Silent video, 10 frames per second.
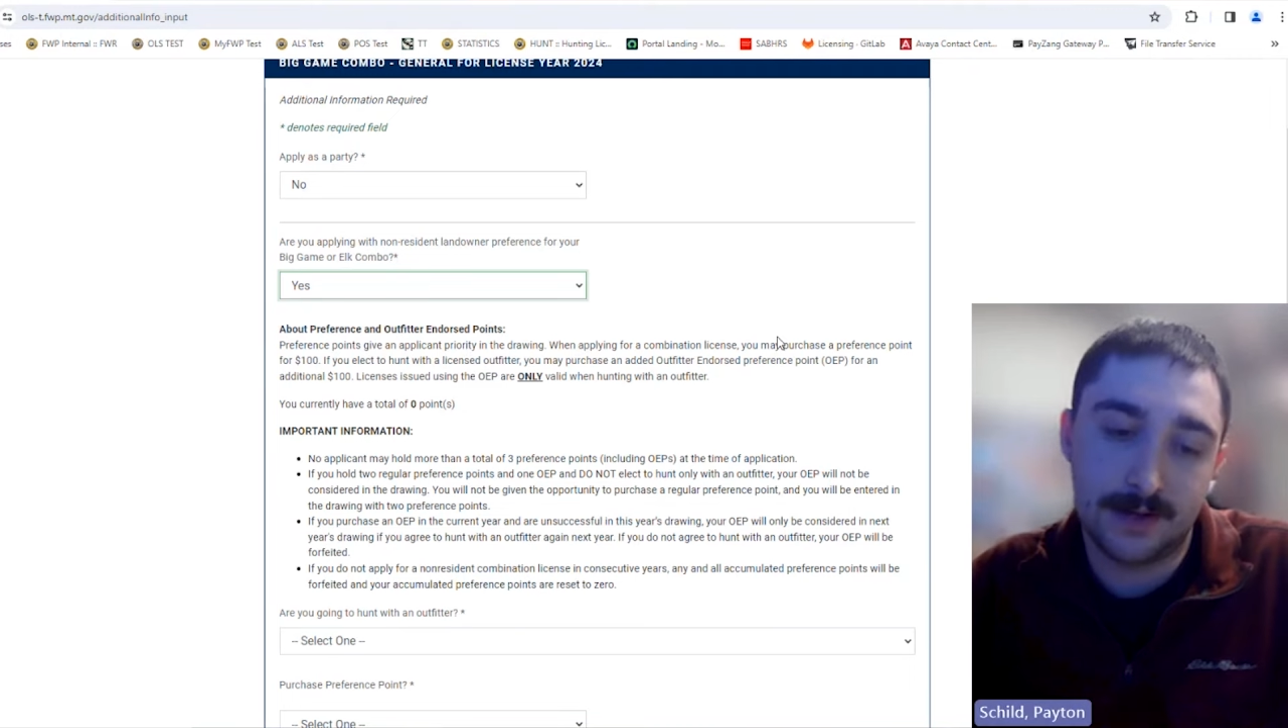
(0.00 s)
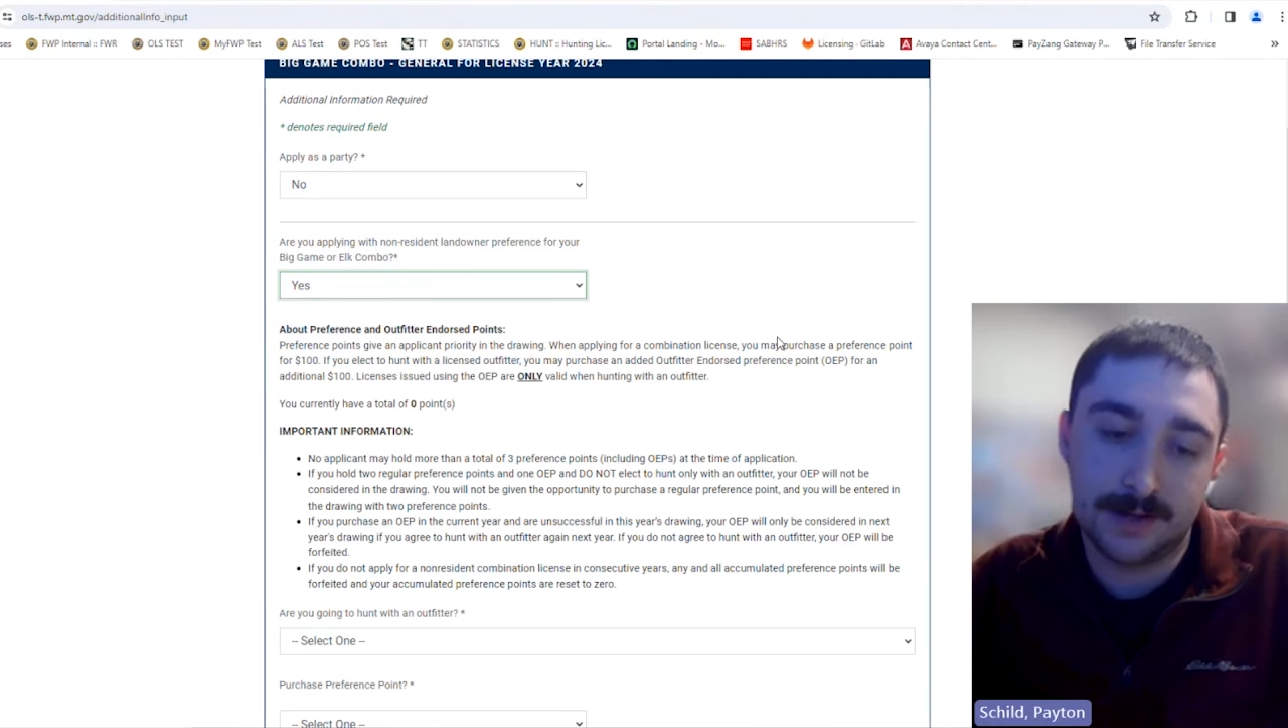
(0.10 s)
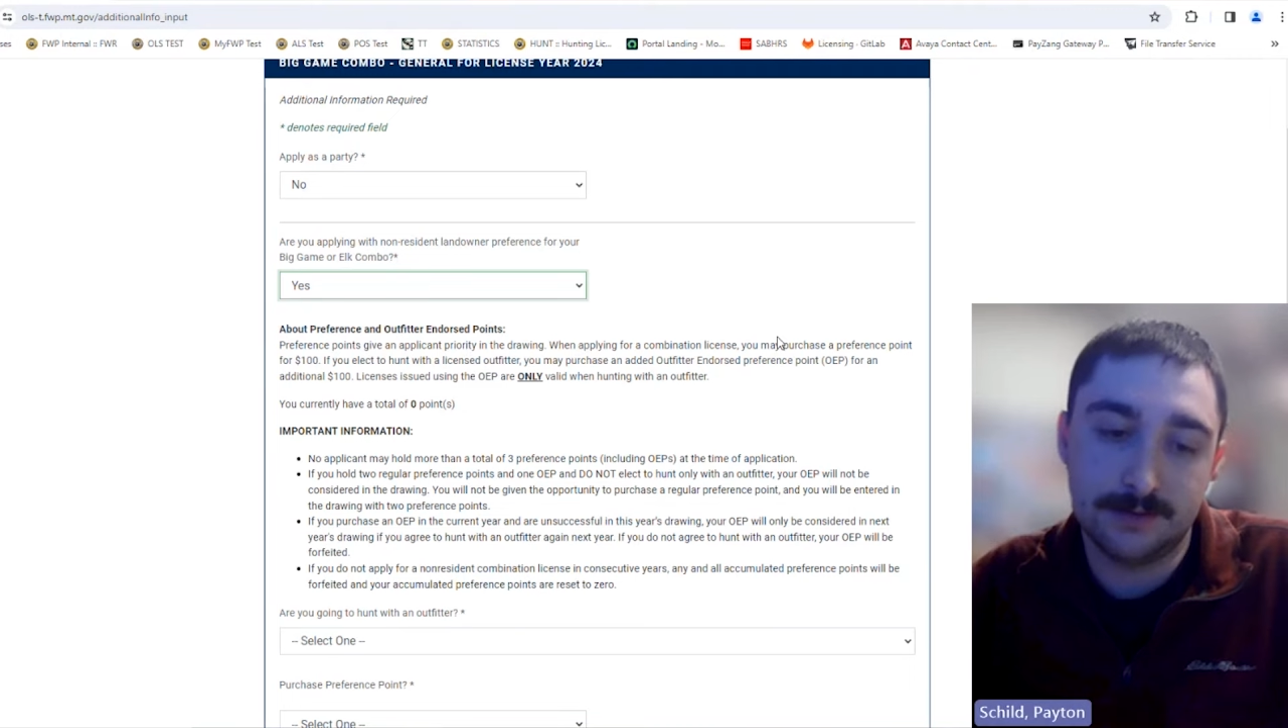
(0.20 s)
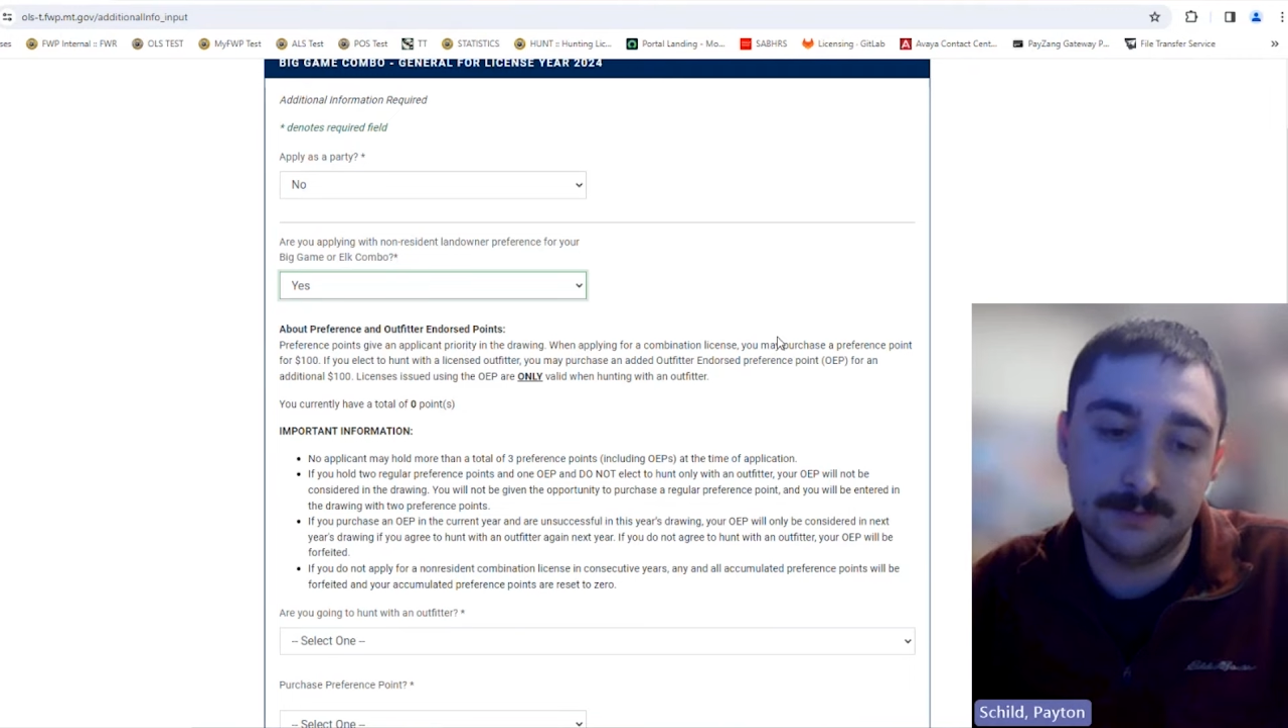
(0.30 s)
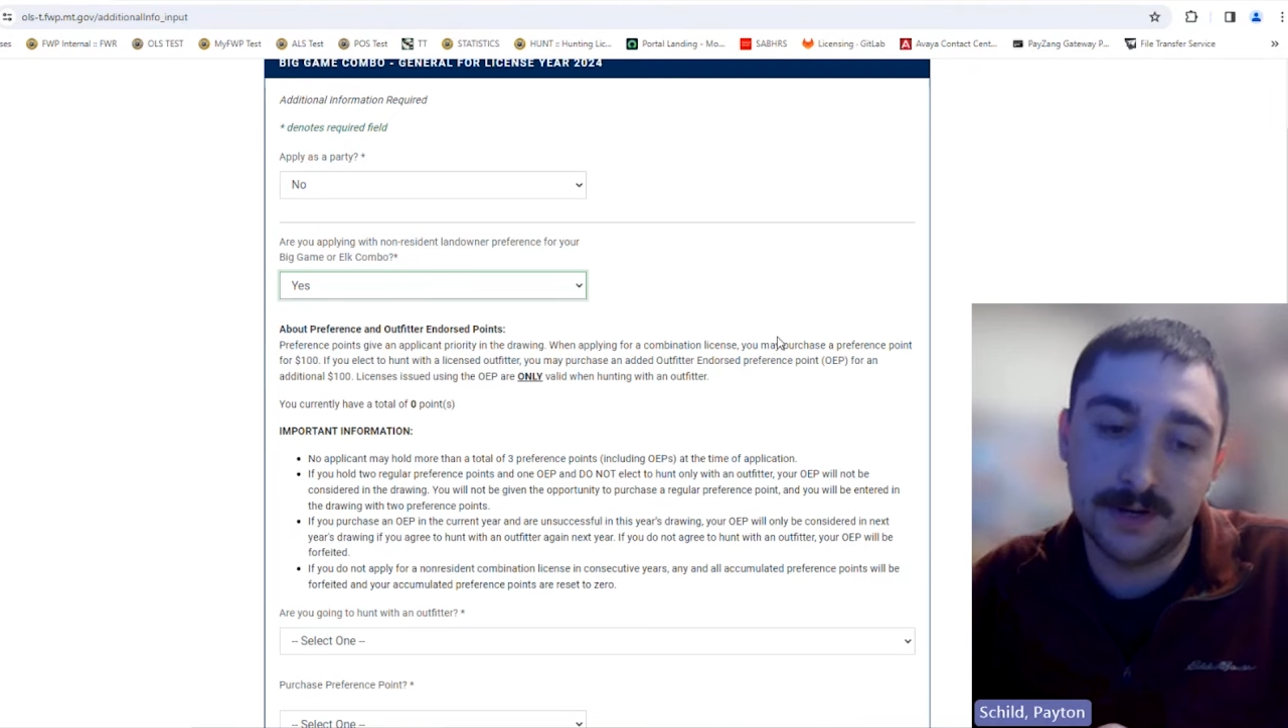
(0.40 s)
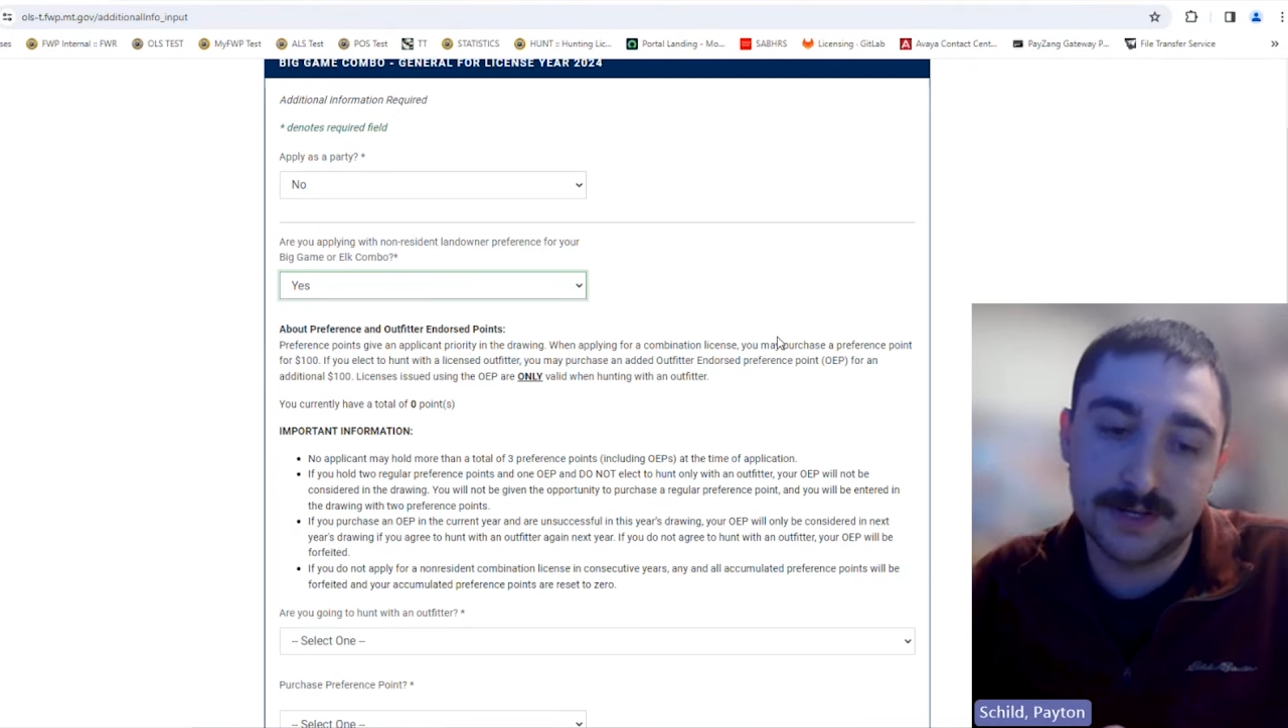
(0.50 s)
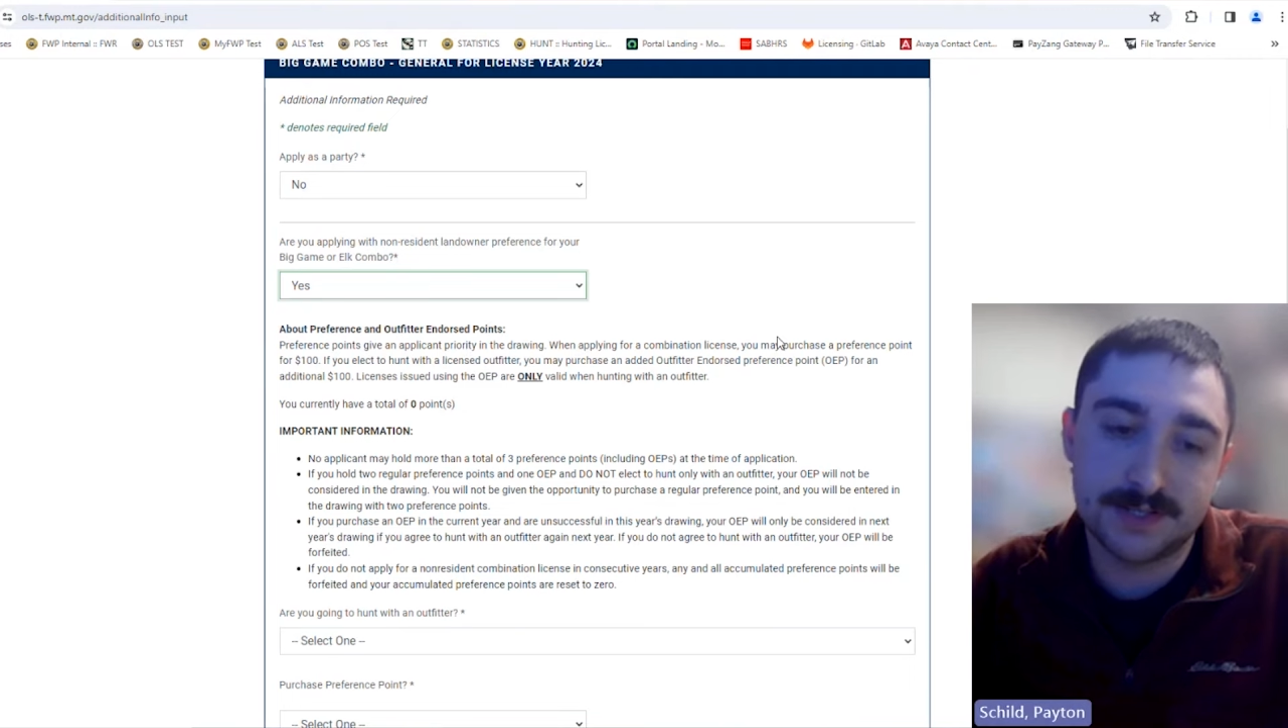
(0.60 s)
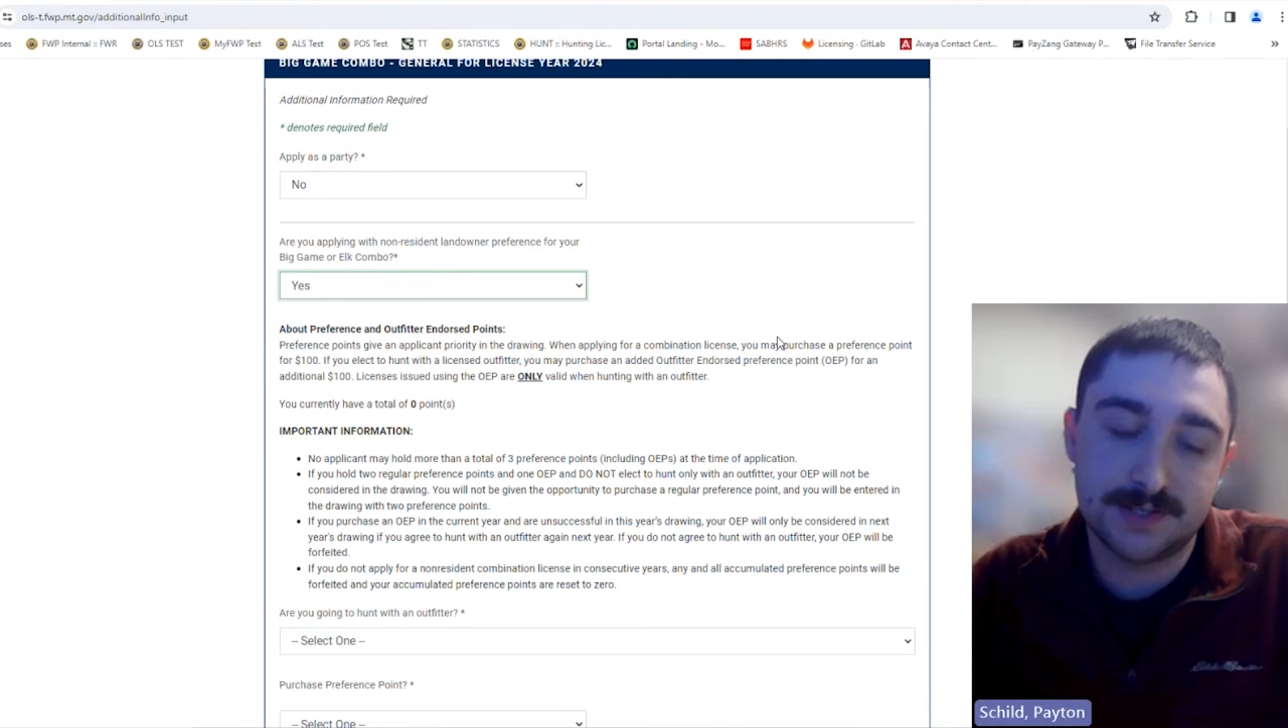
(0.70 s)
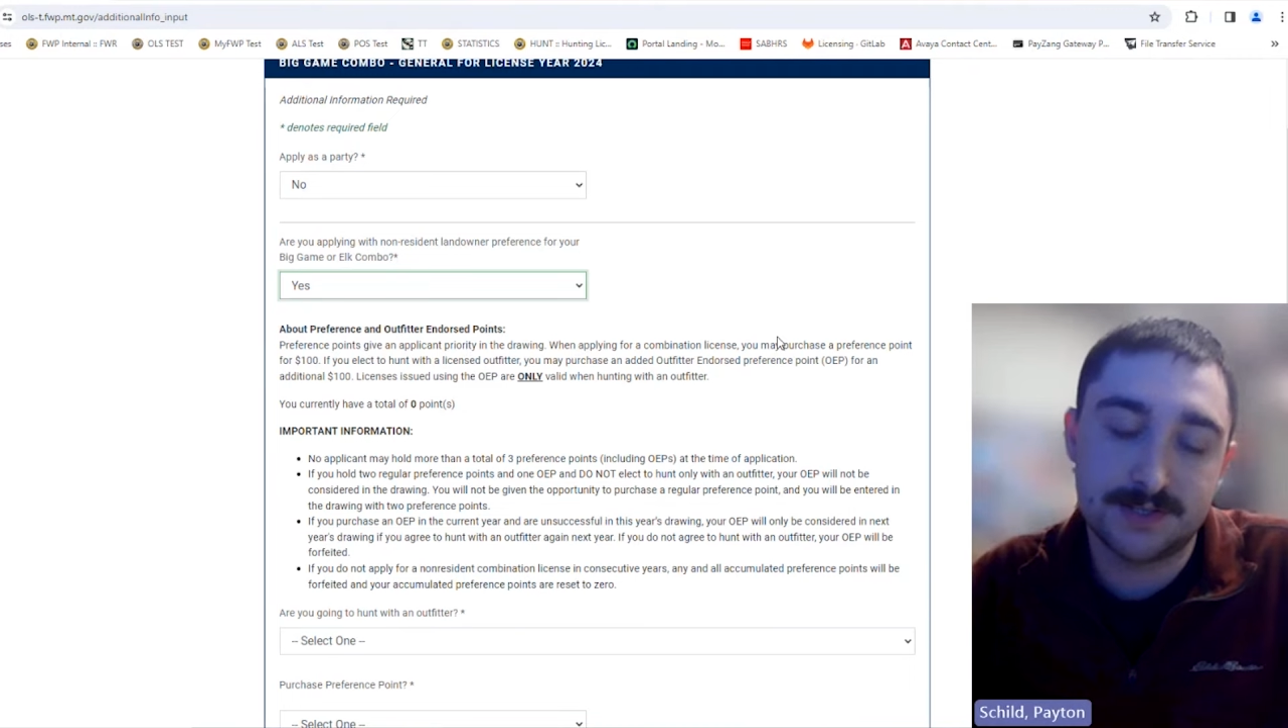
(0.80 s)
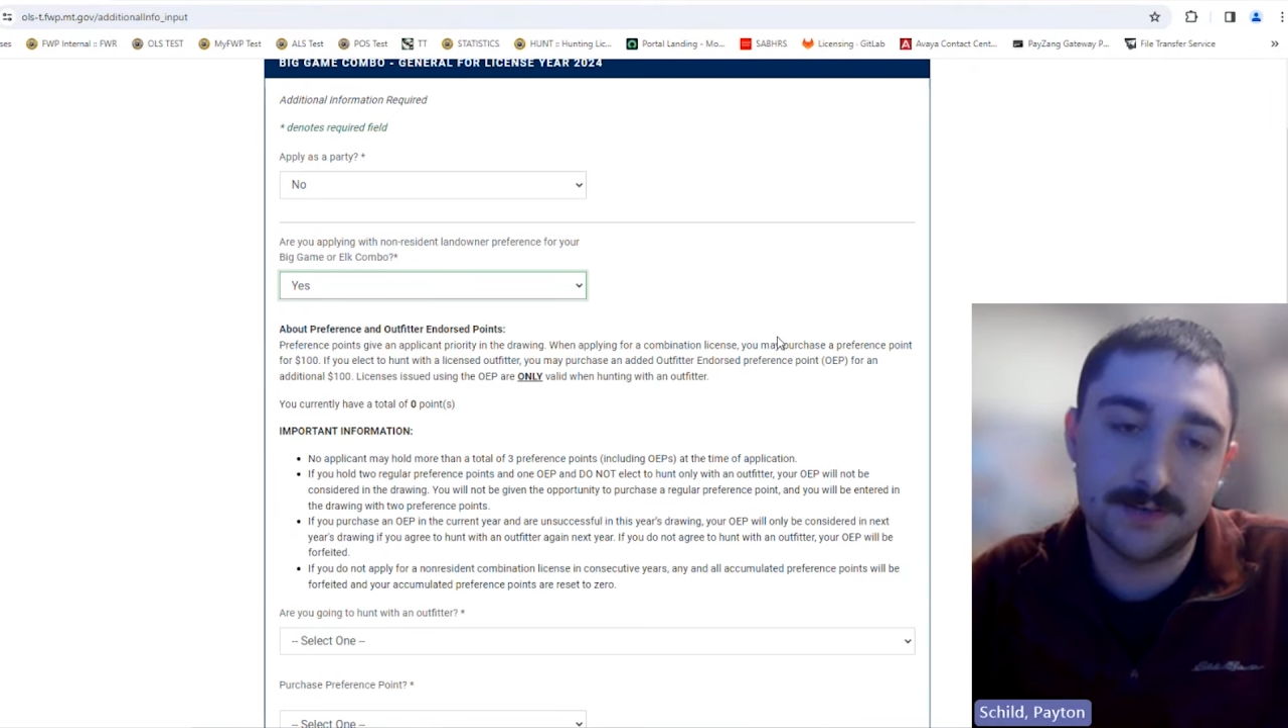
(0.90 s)
you
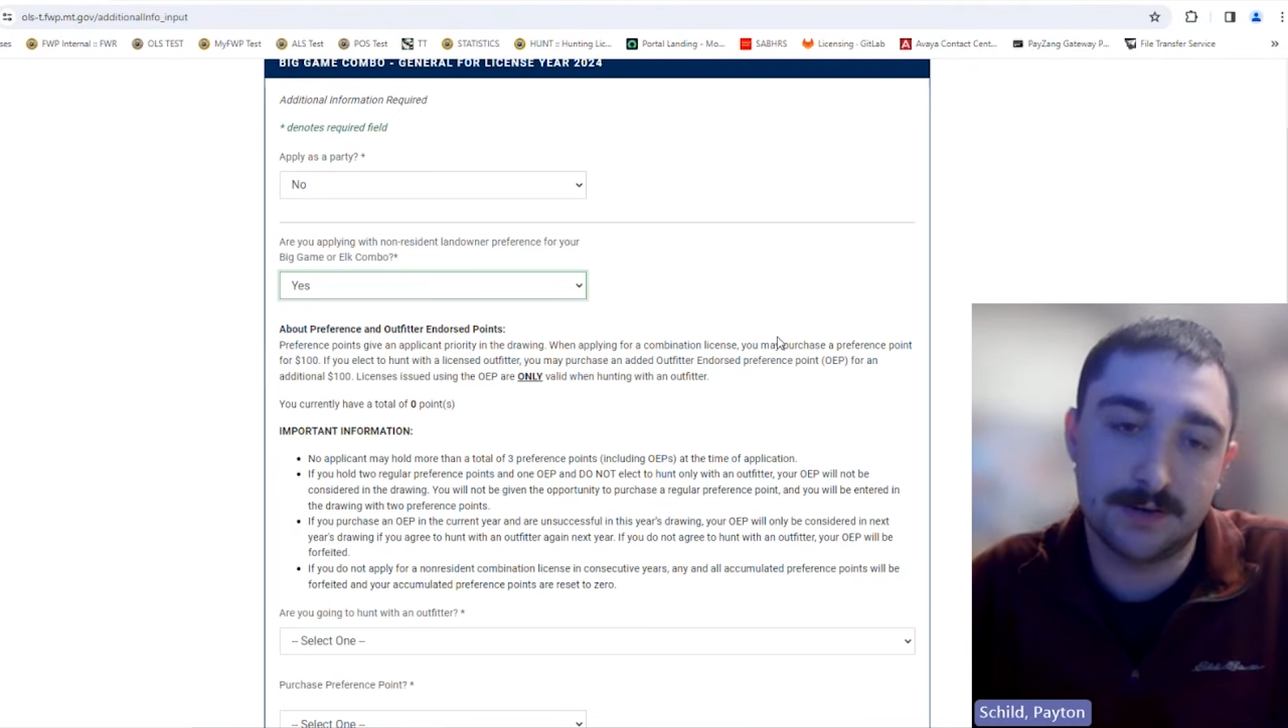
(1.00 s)
must